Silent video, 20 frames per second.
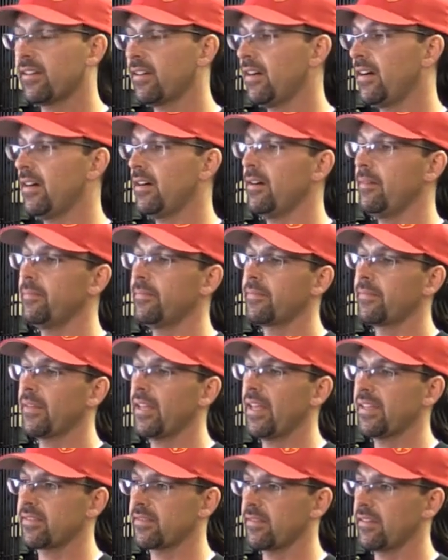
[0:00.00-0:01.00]

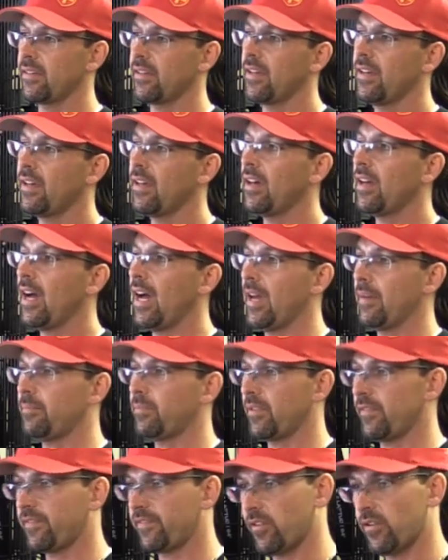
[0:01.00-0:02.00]
I
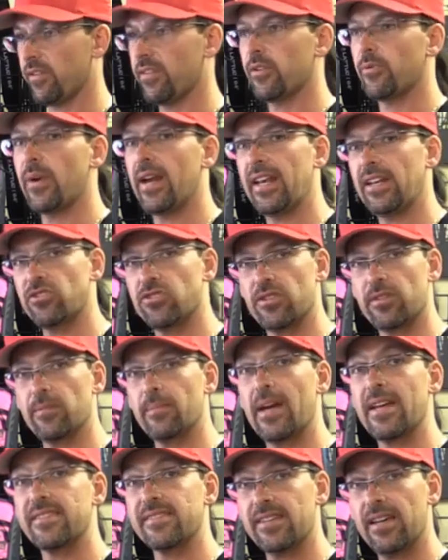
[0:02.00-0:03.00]
prefer the Ranger
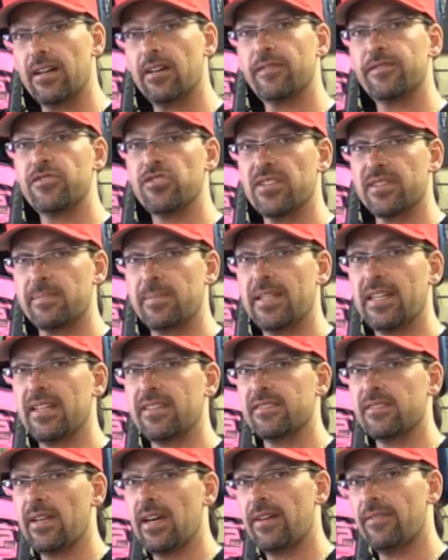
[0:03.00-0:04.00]
myself, just
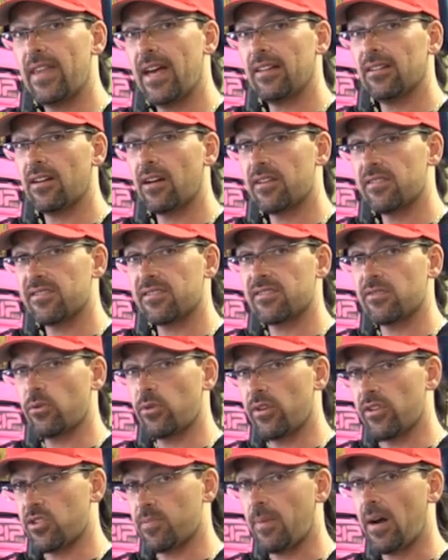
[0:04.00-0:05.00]
because you have that large
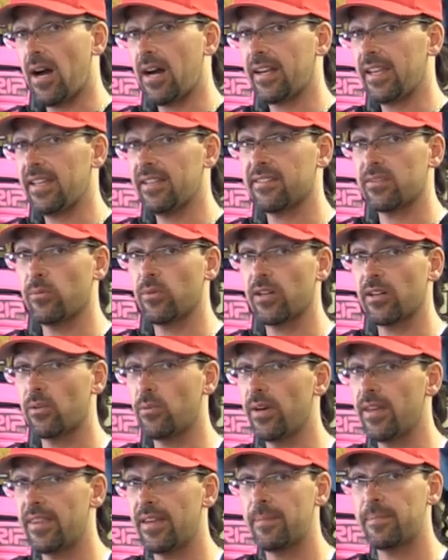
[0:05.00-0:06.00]
storage pocket to work
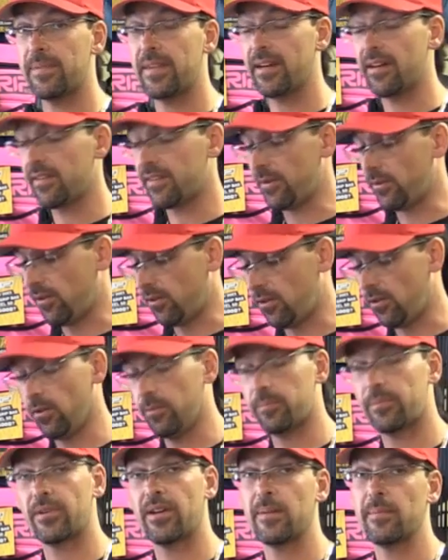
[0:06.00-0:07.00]
with up there that will
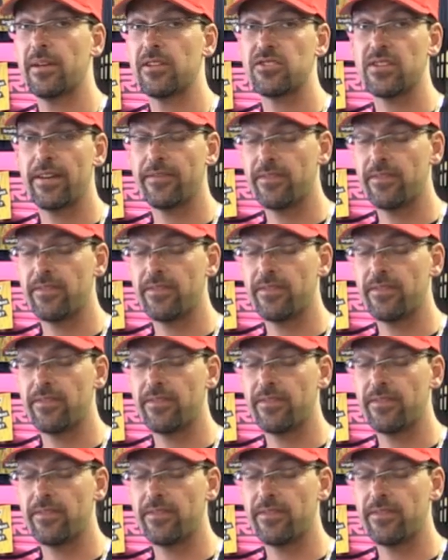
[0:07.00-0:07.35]
hold pretty much